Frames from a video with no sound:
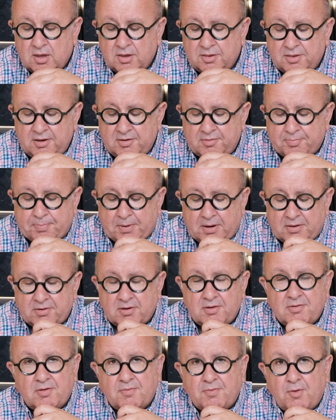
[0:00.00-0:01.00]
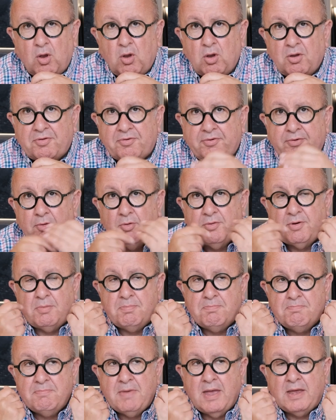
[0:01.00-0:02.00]
These paintings have all sold,
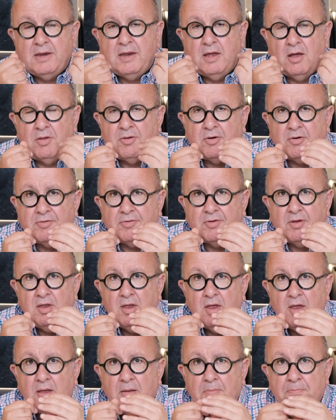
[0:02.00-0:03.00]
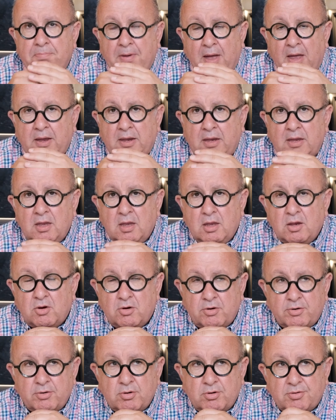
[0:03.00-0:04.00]
and many others by
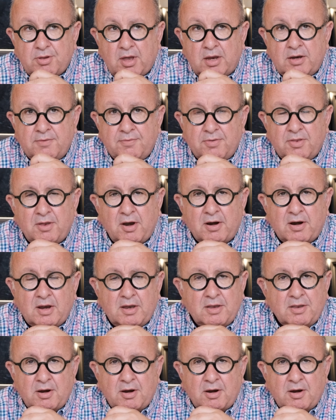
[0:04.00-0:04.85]
Ruth. And they're